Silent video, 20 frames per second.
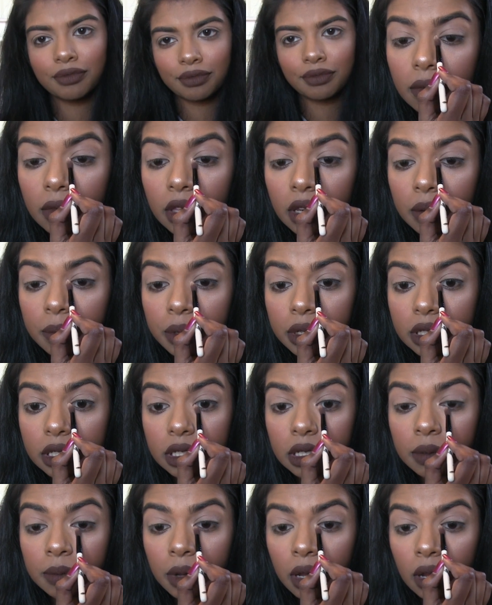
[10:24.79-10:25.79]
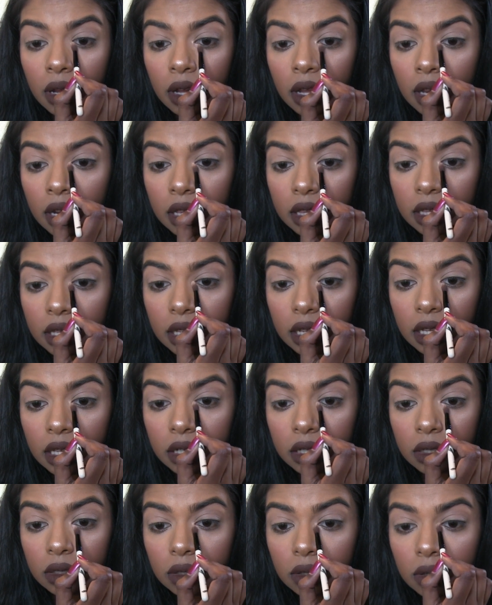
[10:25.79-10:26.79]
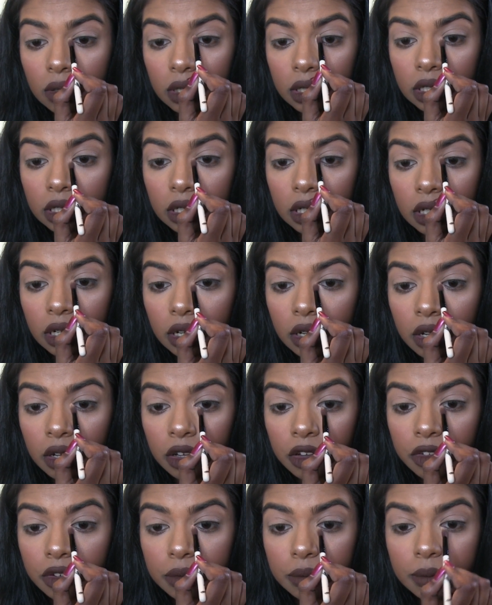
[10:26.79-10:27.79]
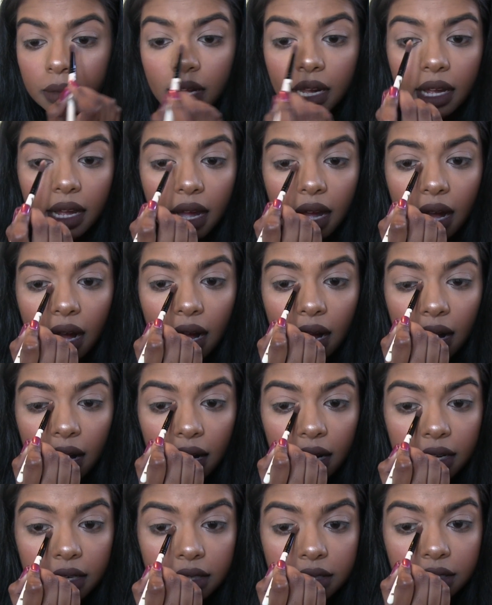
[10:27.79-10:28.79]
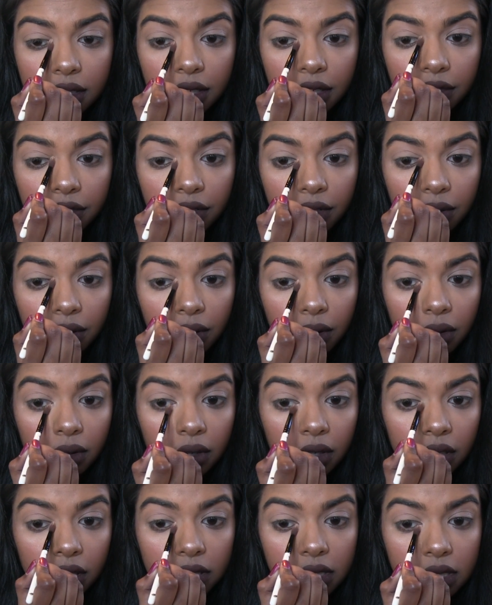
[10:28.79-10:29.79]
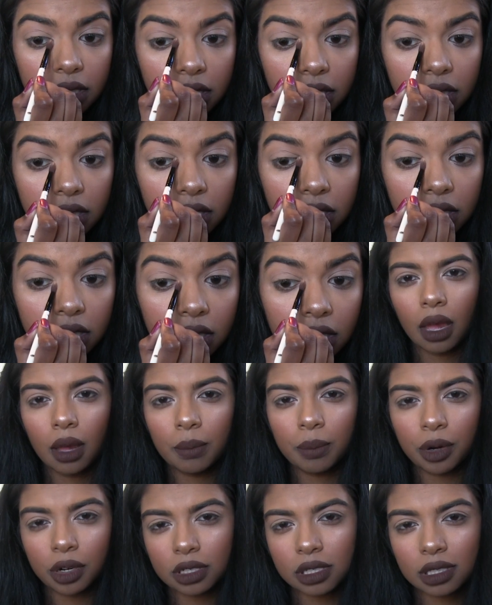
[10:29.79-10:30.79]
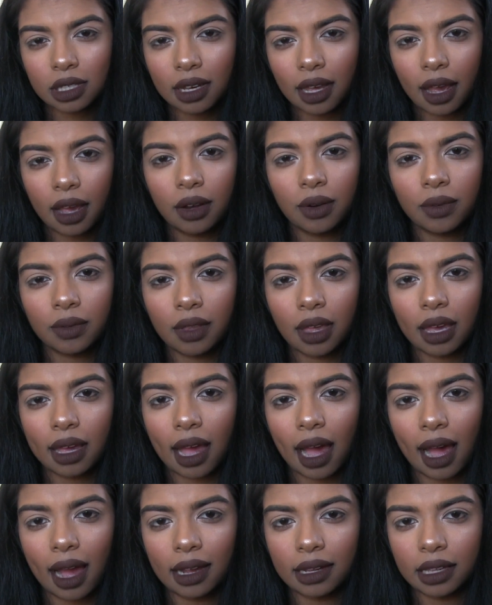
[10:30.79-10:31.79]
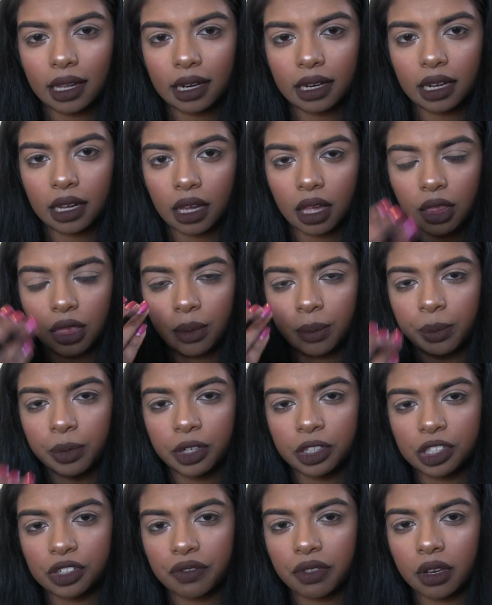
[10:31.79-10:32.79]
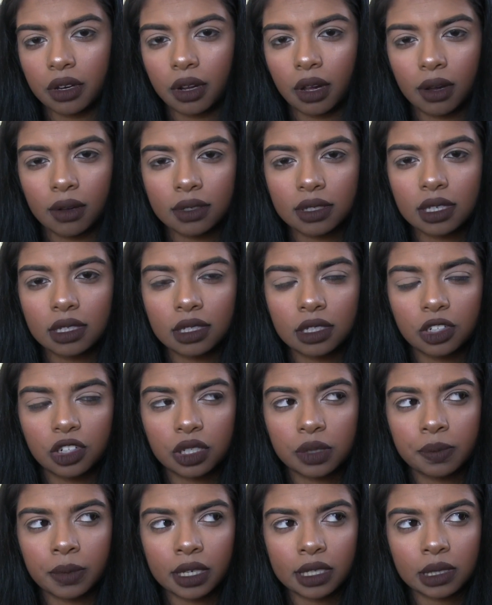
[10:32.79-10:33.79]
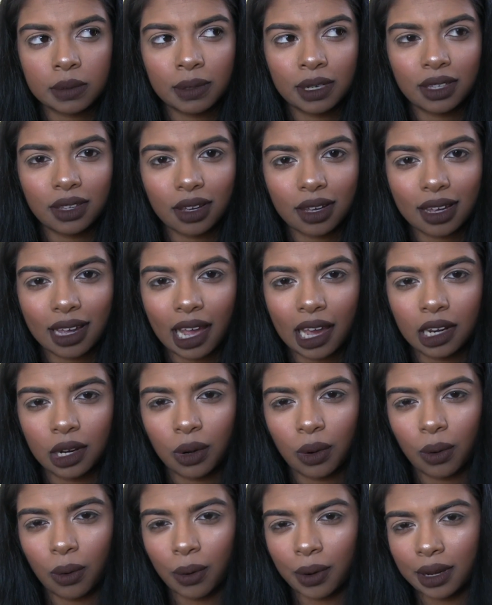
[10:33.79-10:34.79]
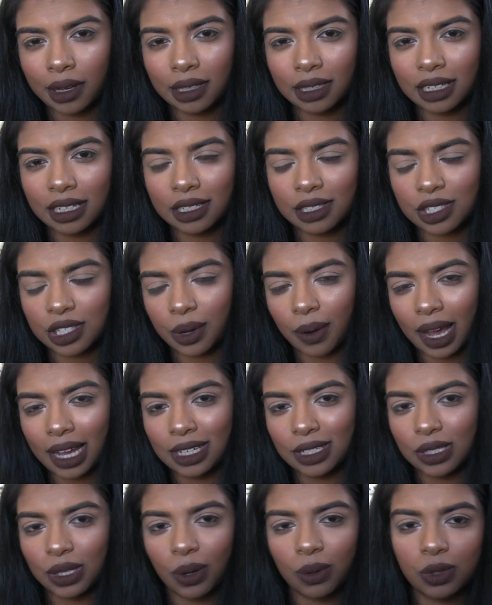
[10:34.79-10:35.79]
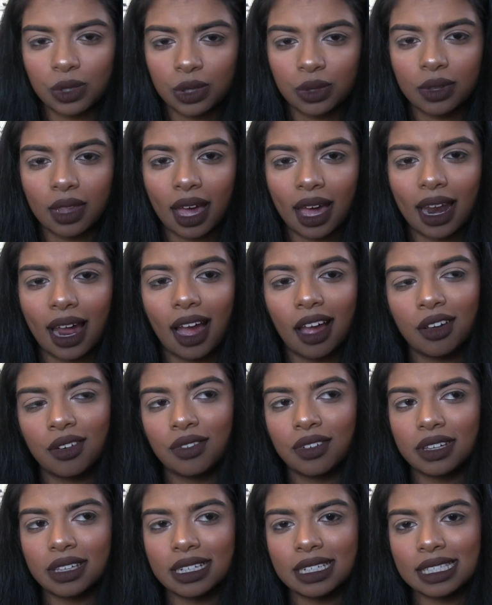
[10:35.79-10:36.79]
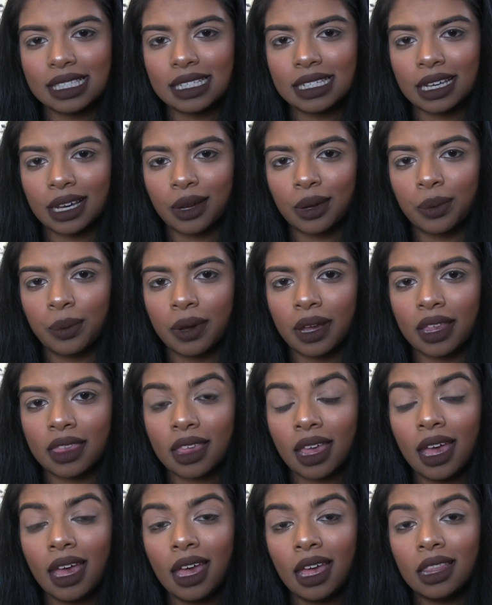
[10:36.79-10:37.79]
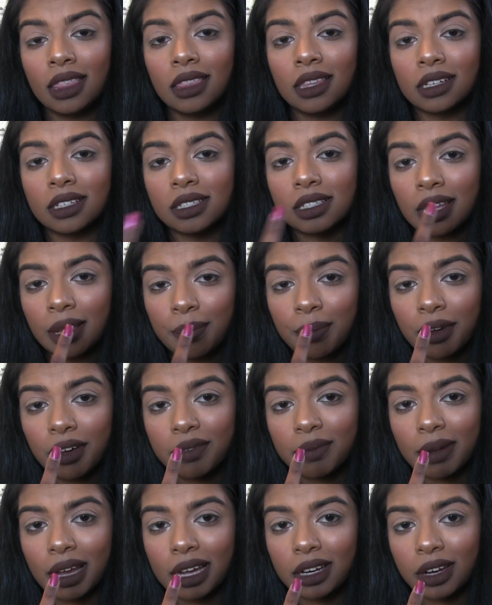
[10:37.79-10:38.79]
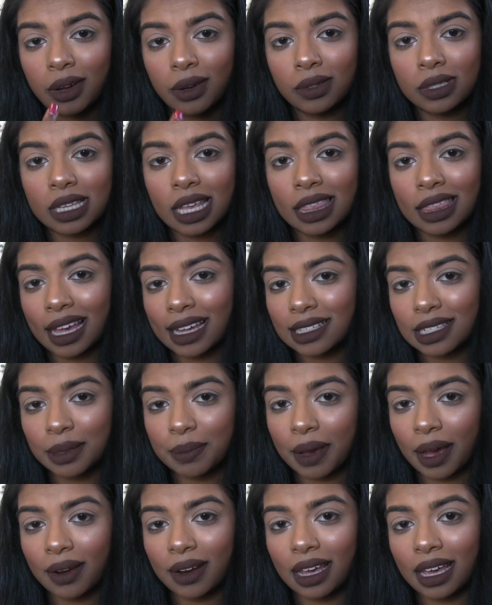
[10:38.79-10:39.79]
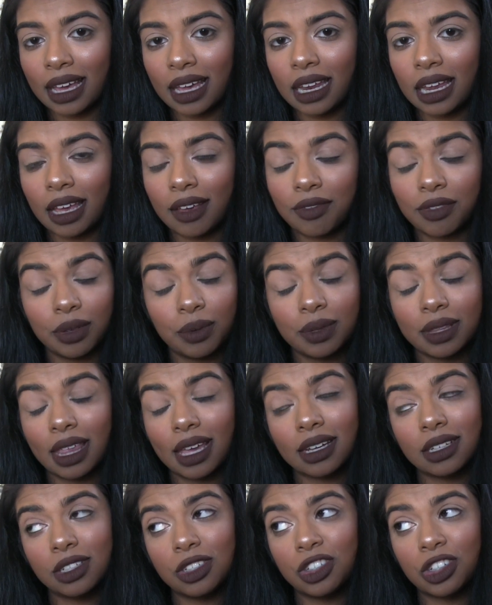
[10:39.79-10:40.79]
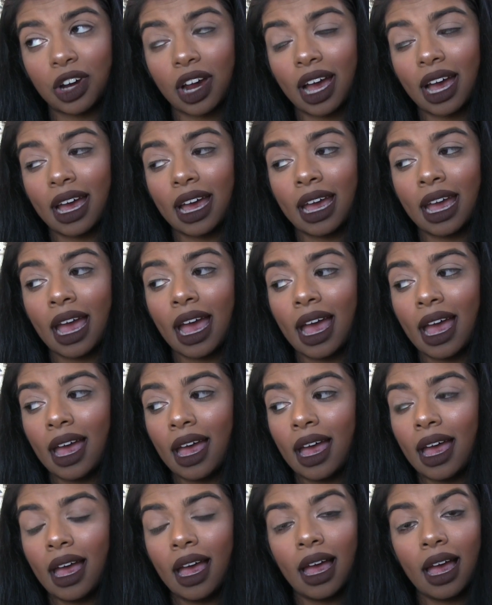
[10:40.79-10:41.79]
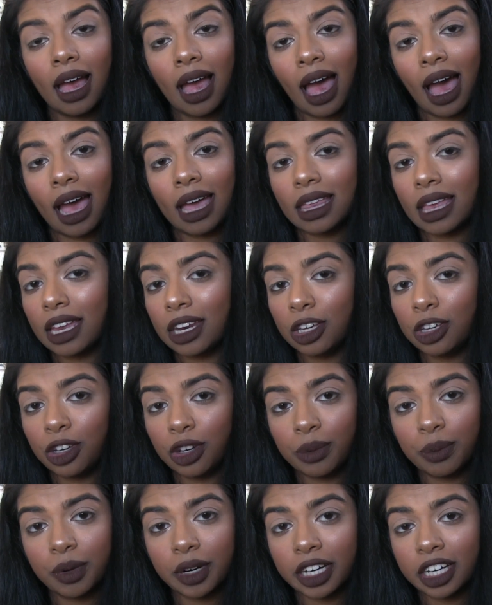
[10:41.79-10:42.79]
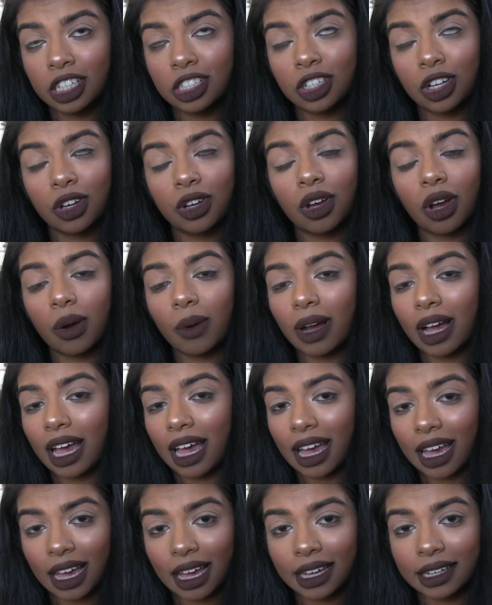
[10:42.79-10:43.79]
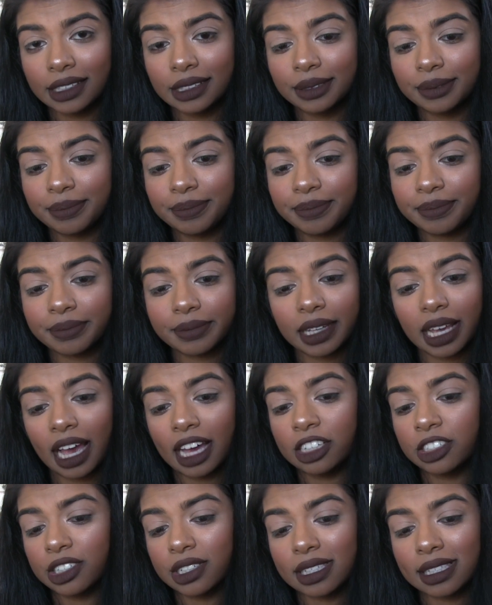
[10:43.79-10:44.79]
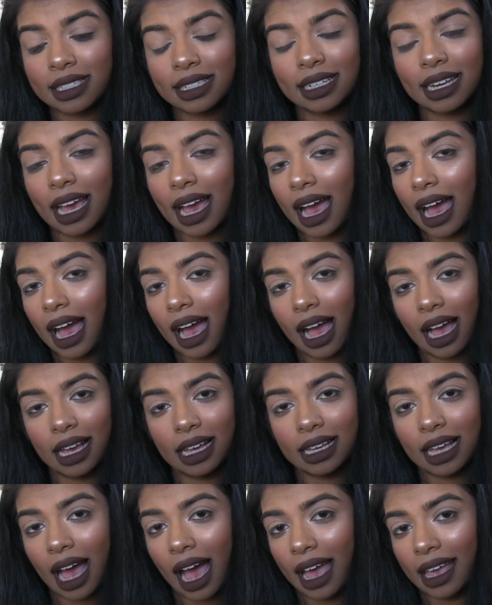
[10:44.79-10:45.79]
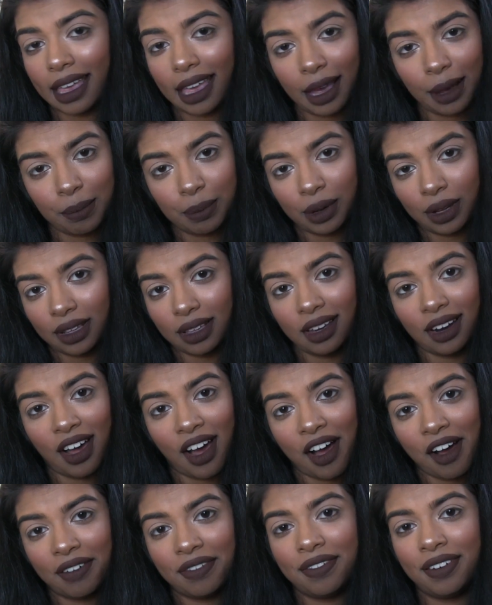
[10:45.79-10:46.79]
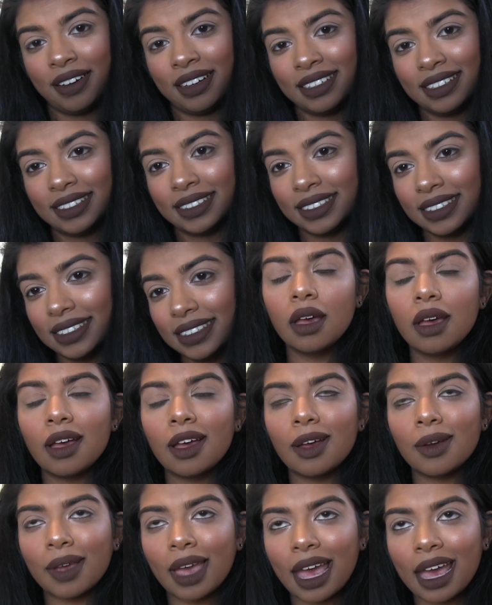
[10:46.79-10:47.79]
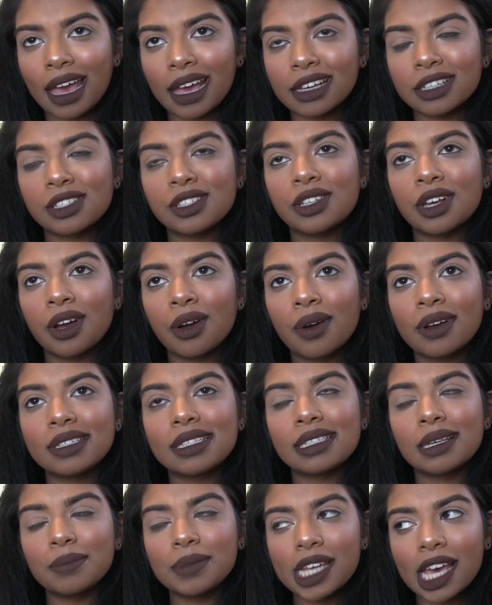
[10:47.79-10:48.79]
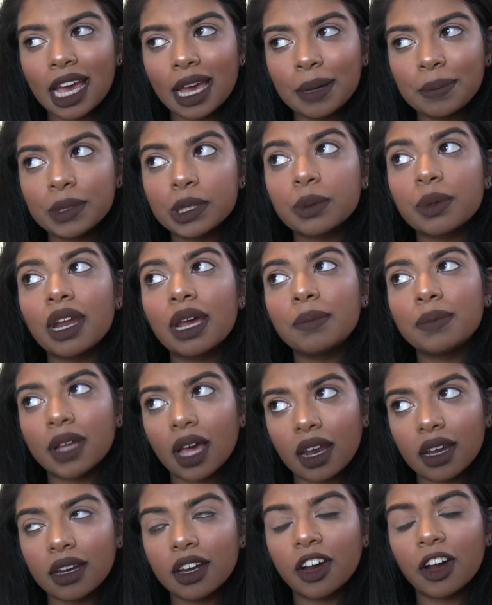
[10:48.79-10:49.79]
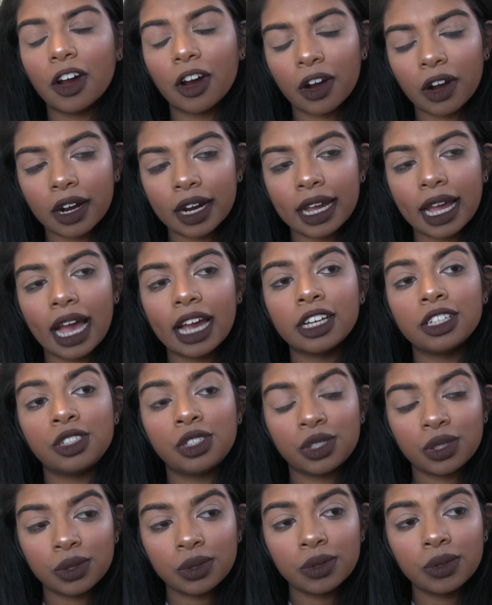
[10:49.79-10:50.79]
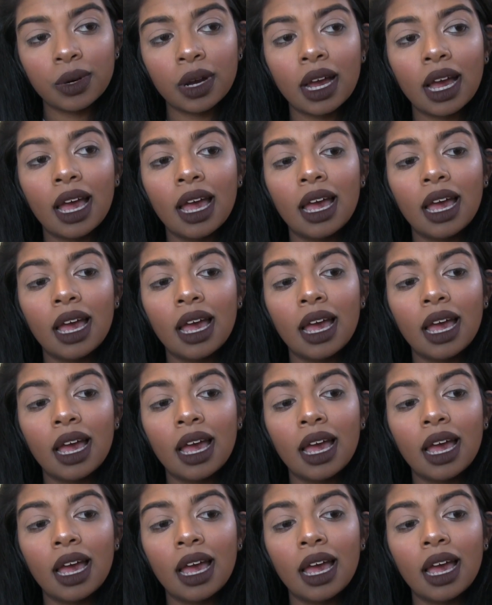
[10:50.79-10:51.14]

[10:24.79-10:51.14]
I'm gonna put some on the inner corner of my eyes, of course. Personally, I don't like highlighting the bridge of the nose because it just makes me look kind of oily, so I don't do that. I really stick with the tip of my nose and that's about it. If you would like to try highlighting your bridge, go ahead. I can't pull it off. Okay, so sometimes when I'm not in a hurry, I do